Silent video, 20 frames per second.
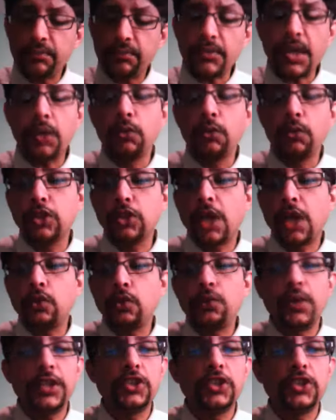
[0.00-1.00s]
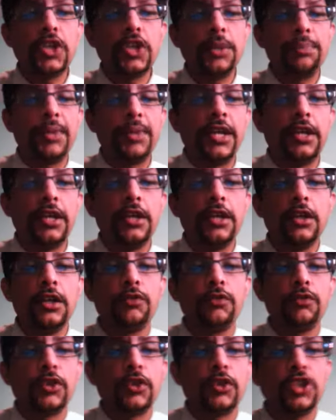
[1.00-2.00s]
was out very cheaply
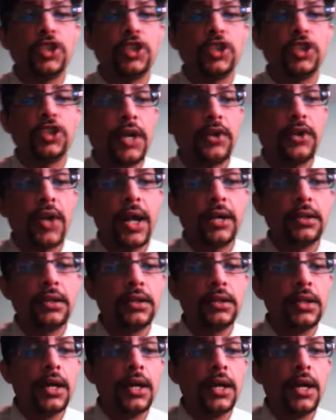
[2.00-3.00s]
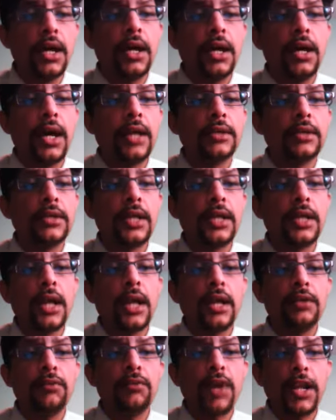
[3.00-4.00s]
for just one run.
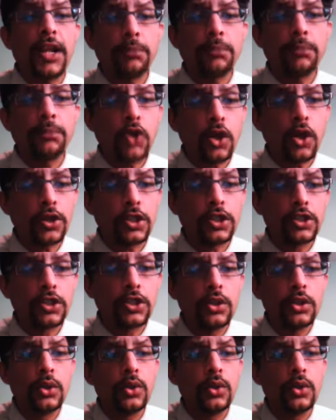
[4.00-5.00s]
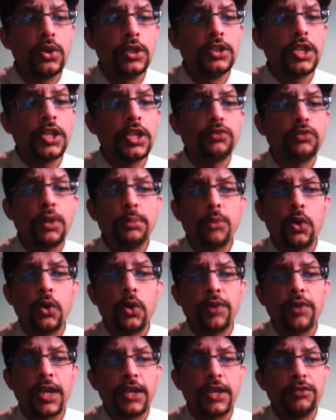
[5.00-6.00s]
And while I'm talking to you, there's one more
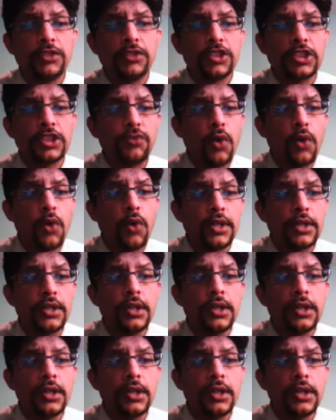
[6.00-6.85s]
wicket which has fallen,